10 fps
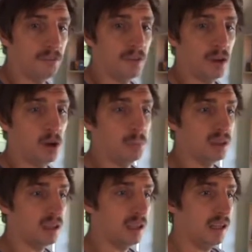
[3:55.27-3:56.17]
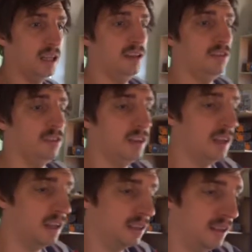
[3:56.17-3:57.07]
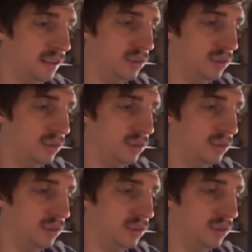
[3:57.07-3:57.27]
I believe now these